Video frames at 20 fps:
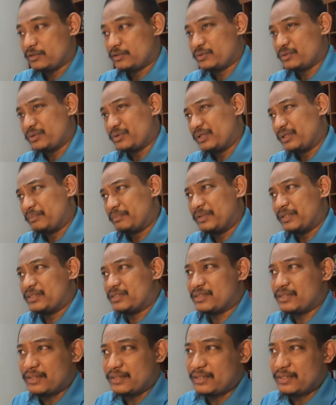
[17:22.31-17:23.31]
So it
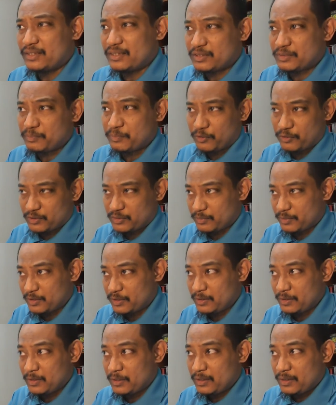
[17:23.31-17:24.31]
means that it is
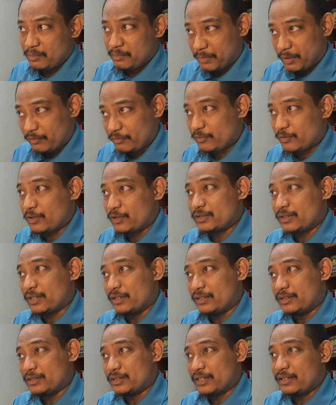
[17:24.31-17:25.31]
possible, but of course
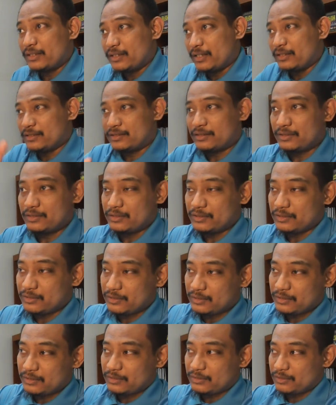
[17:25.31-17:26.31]
I understand that is
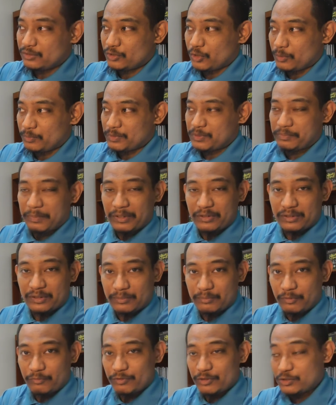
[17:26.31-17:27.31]
the top
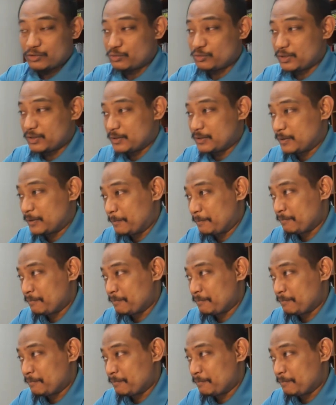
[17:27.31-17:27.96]
spectrum of the student.